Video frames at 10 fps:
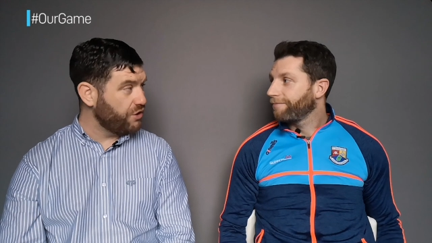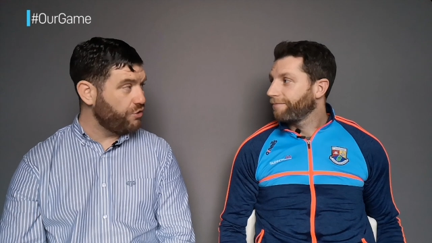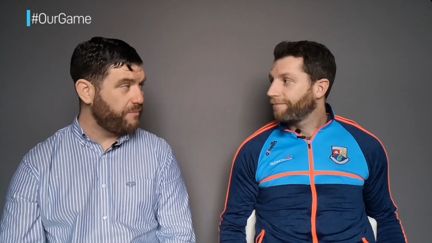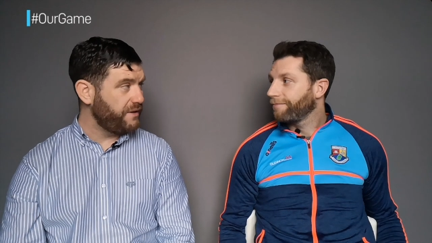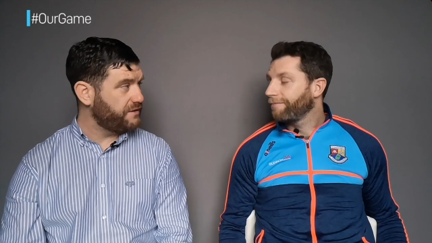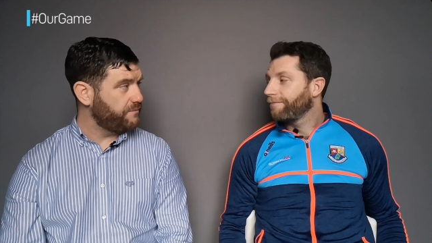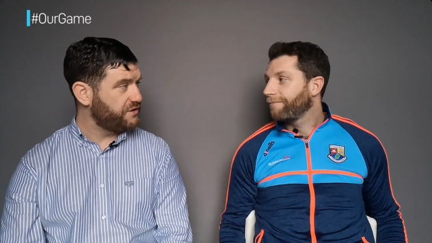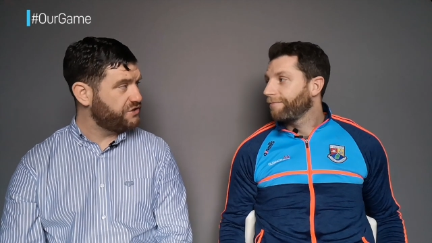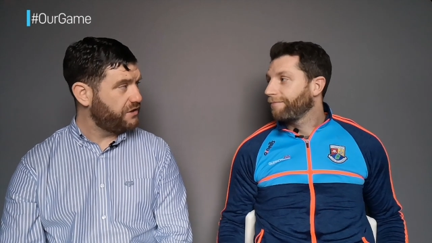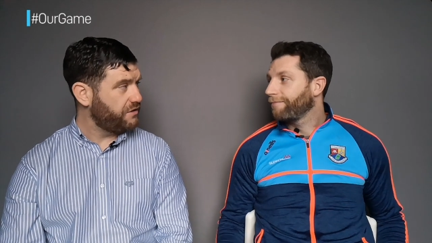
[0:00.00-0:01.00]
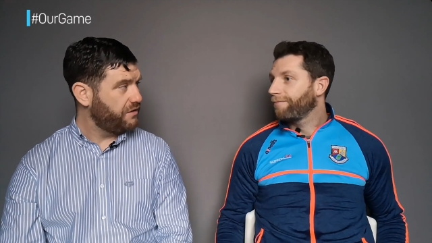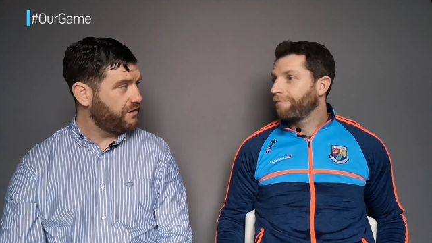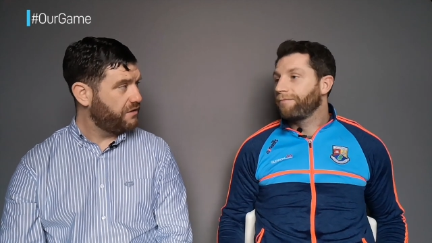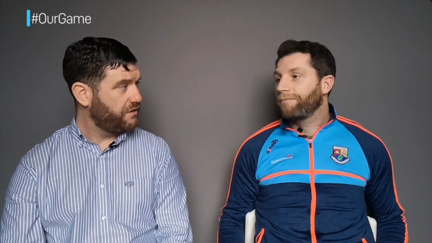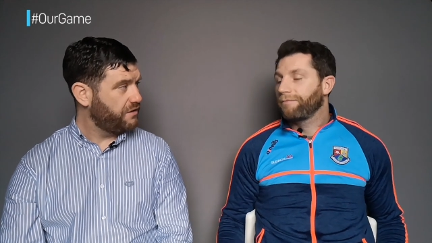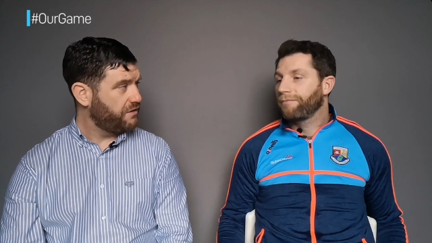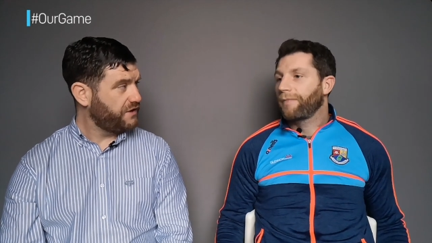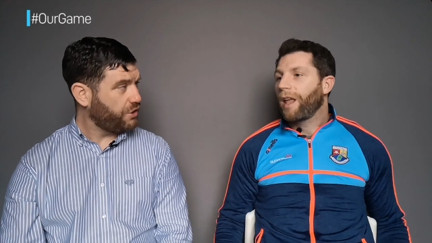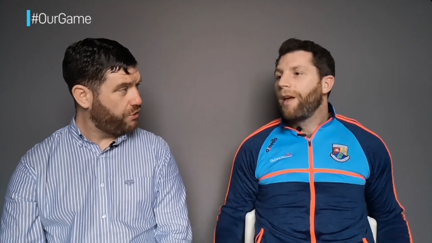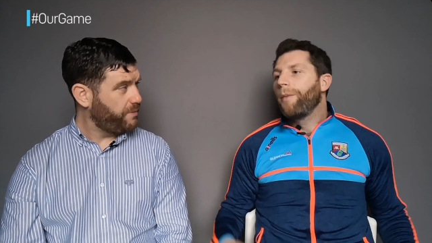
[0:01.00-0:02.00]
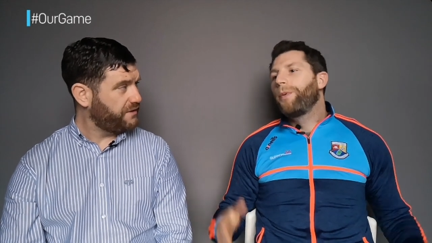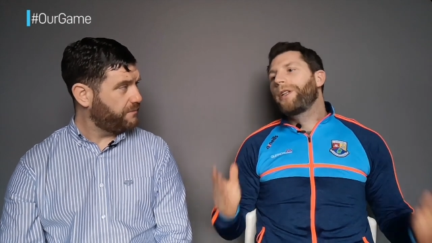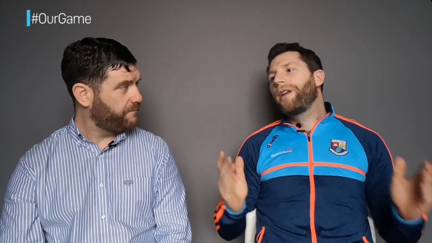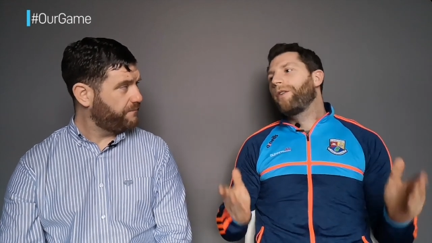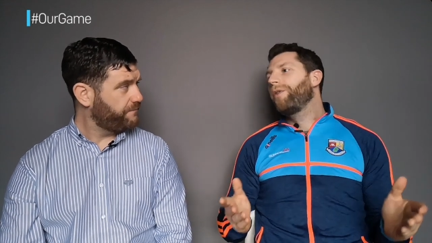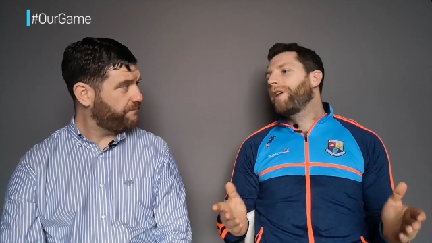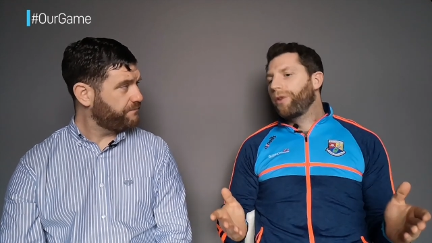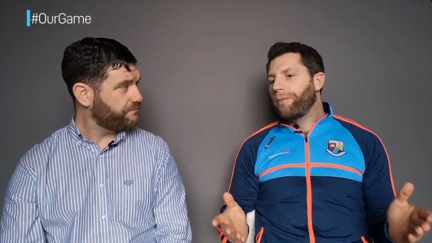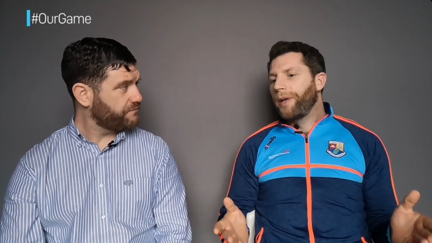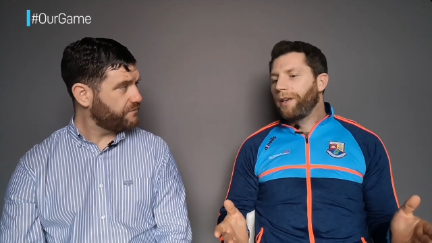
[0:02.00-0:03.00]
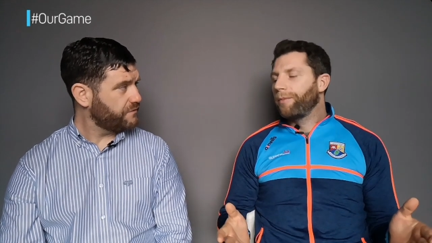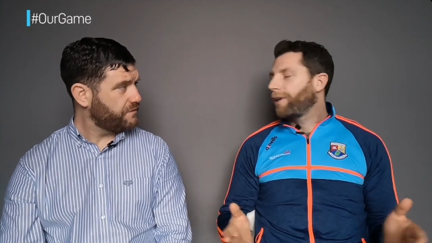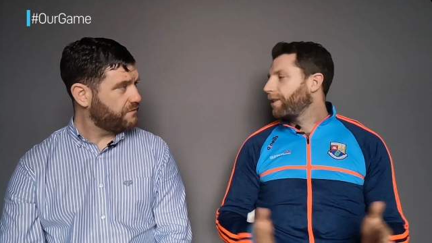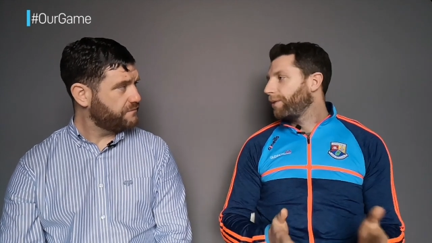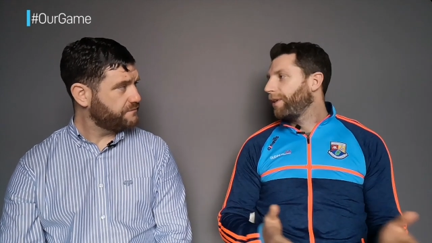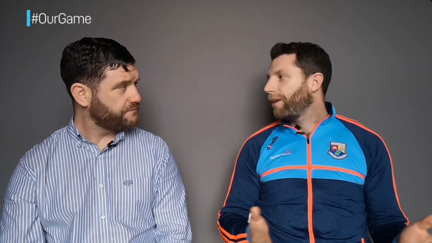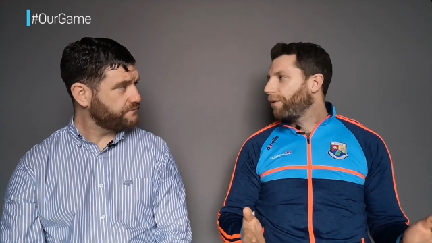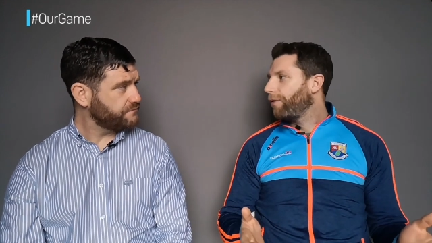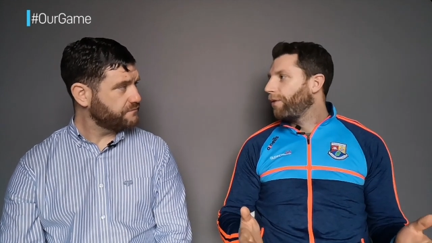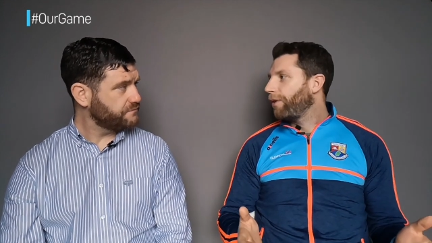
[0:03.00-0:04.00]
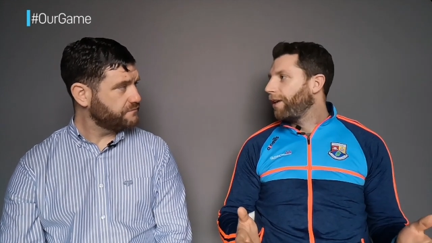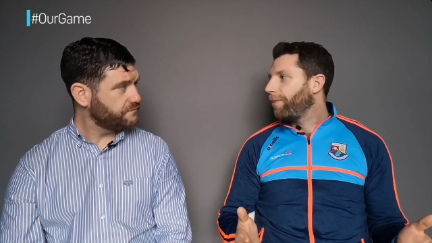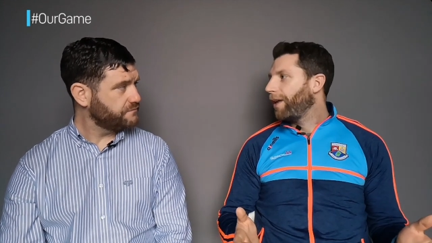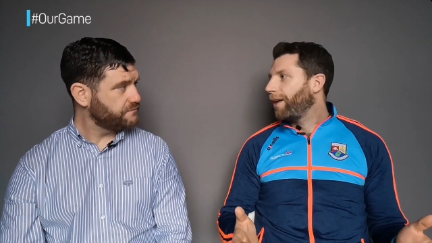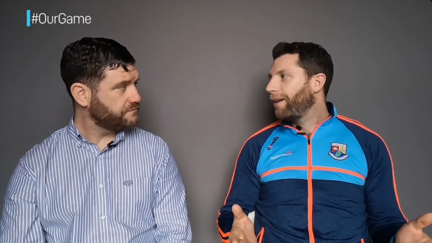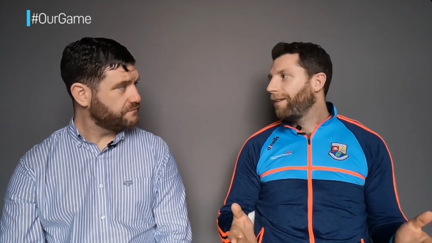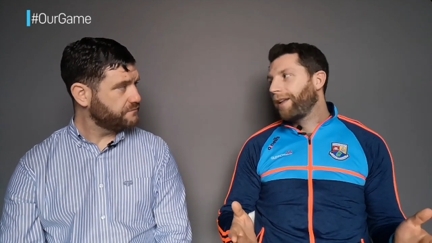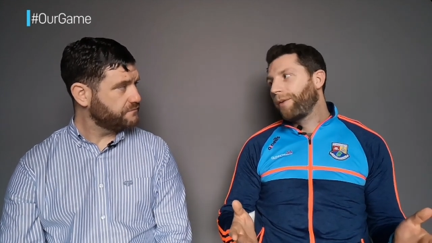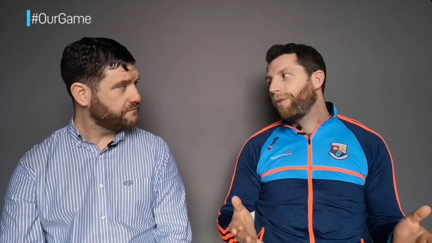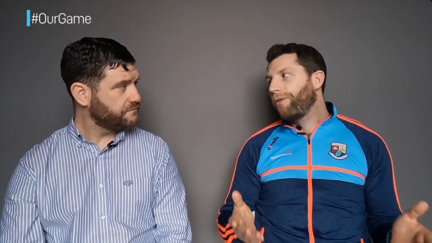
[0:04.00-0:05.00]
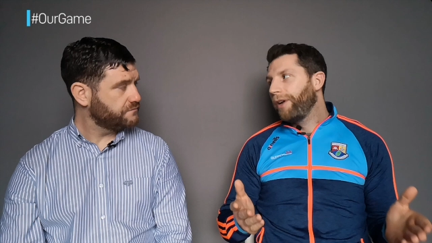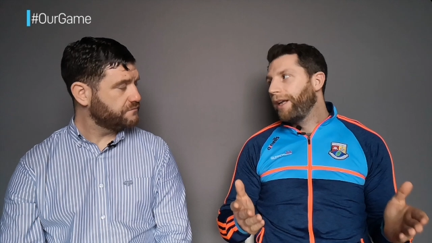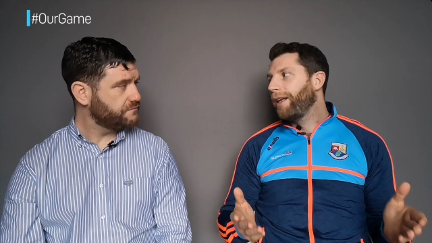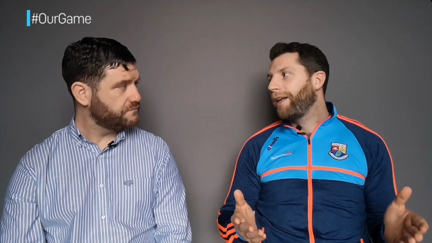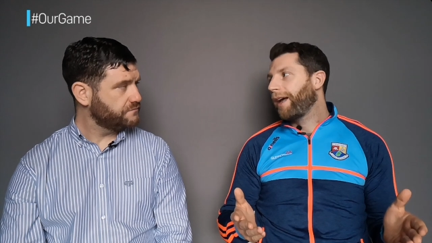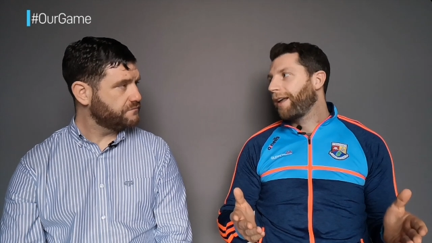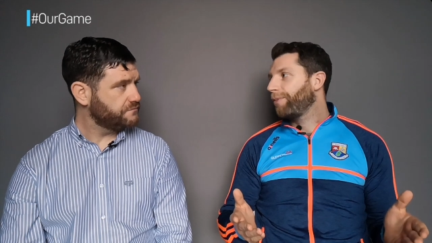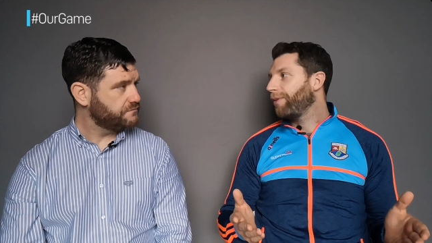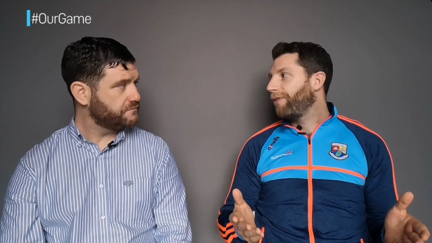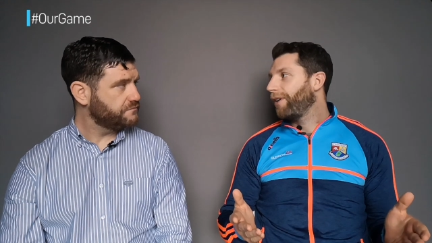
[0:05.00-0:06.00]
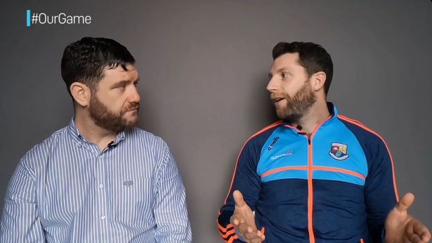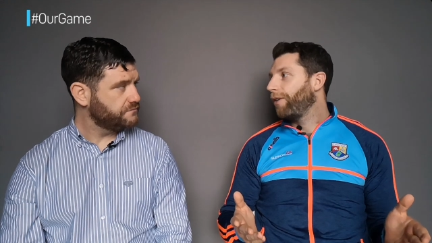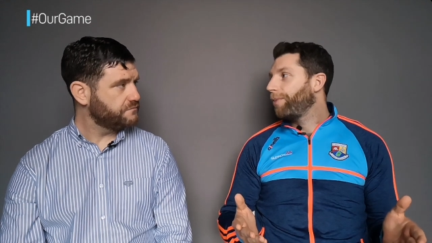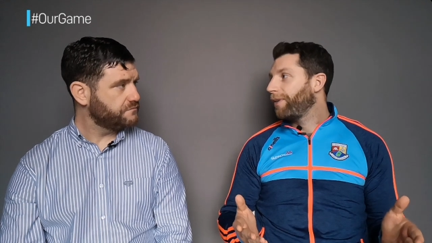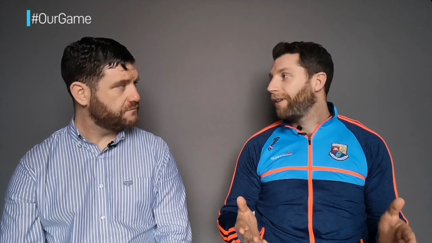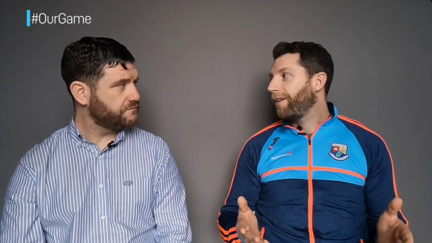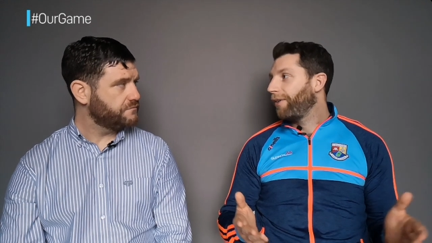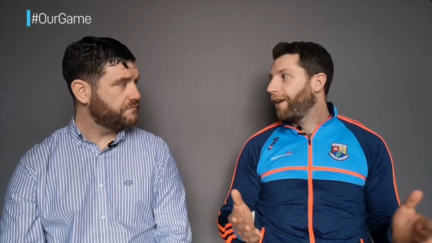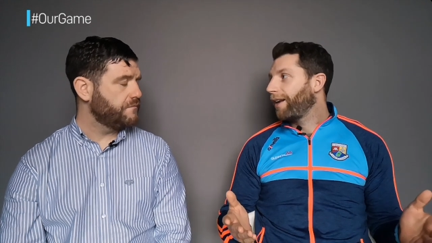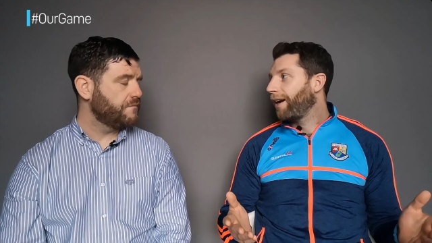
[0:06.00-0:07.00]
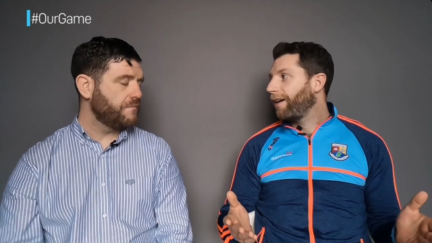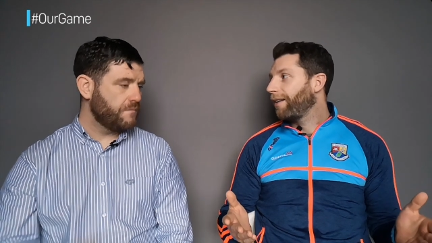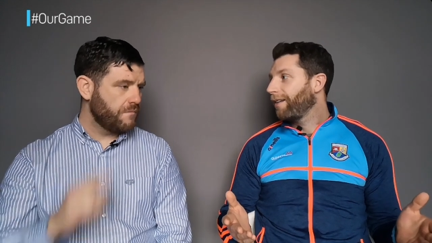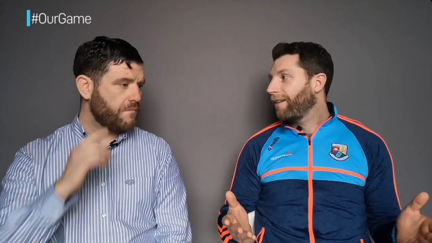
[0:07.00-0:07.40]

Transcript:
Speaker 1: could have beat them this year.
Speaker 2: Mm. They could have beat, but them. they only could have beaten them because they went down to fourteen men. They were really gasping for air up until the red card.